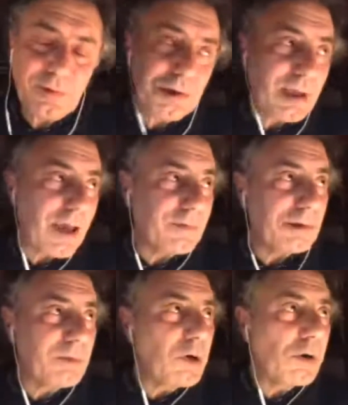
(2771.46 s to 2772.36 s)
the
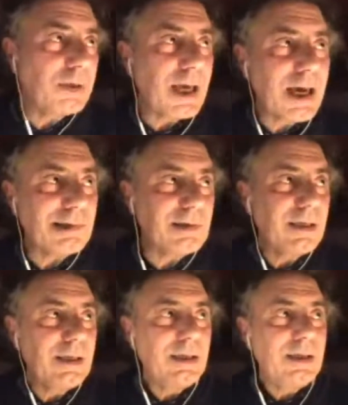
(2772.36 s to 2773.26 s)
broadcast,
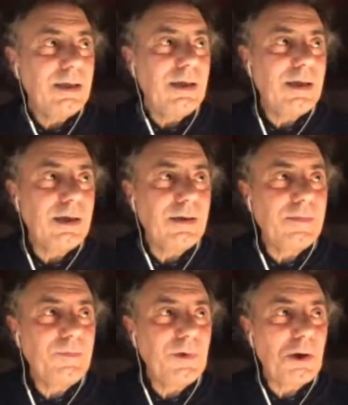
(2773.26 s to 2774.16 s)

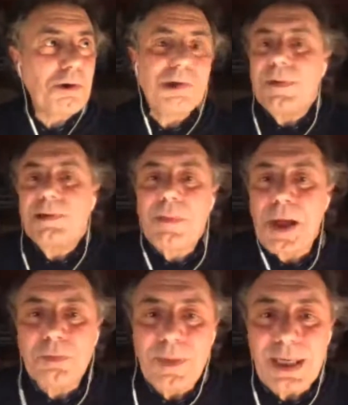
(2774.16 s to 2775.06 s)
she speaks about
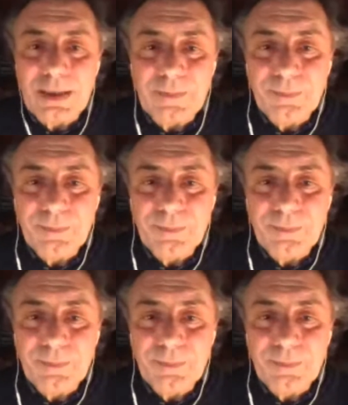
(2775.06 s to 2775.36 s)
me,